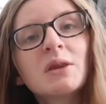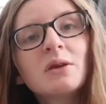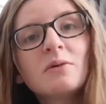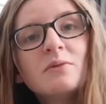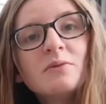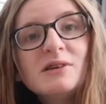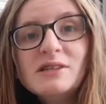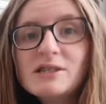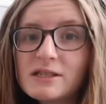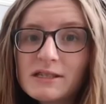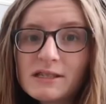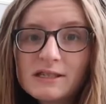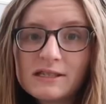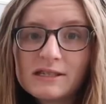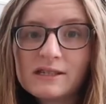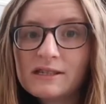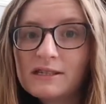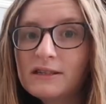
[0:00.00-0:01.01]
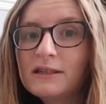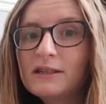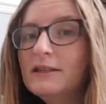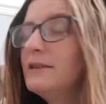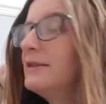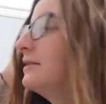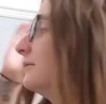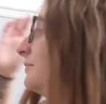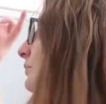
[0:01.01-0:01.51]
we just
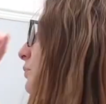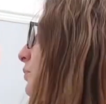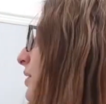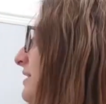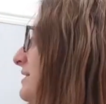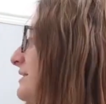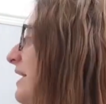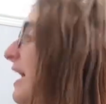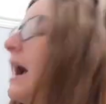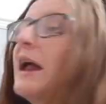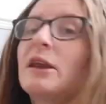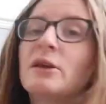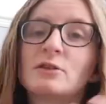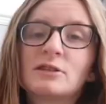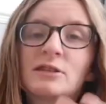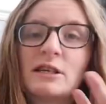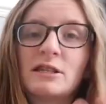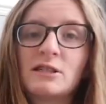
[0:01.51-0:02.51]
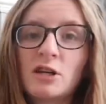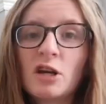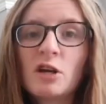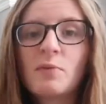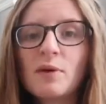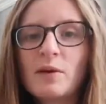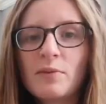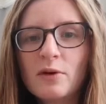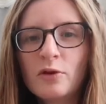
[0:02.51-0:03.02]
press that, and it's going to
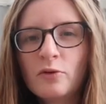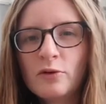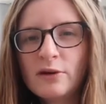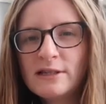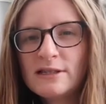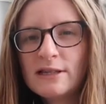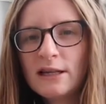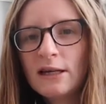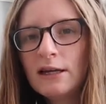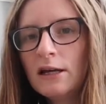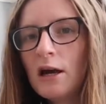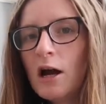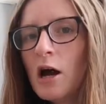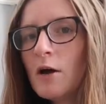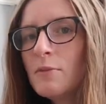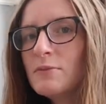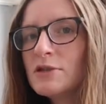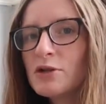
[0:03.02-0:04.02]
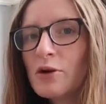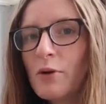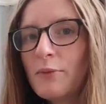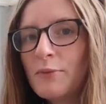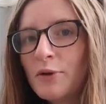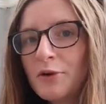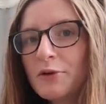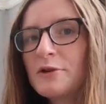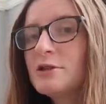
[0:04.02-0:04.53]
be a bit noisy, so I'm
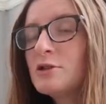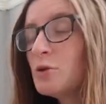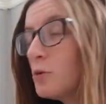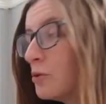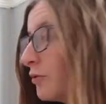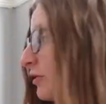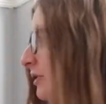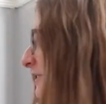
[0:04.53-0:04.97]
not going to talk for a